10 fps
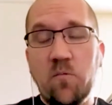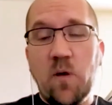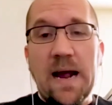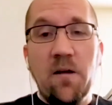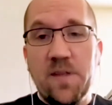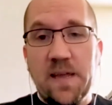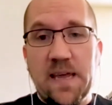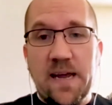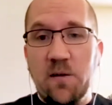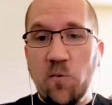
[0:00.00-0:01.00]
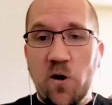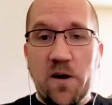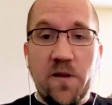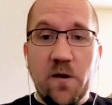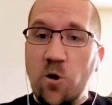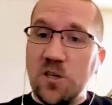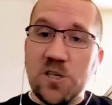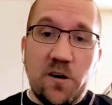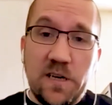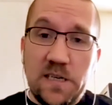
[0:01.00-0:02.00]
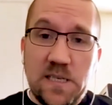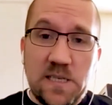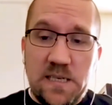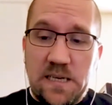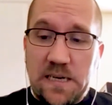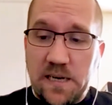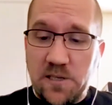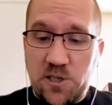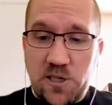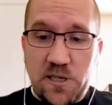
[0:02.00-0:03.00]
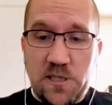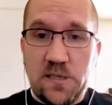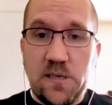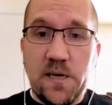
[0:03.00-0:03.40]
out the gate, one that we're starting to see is just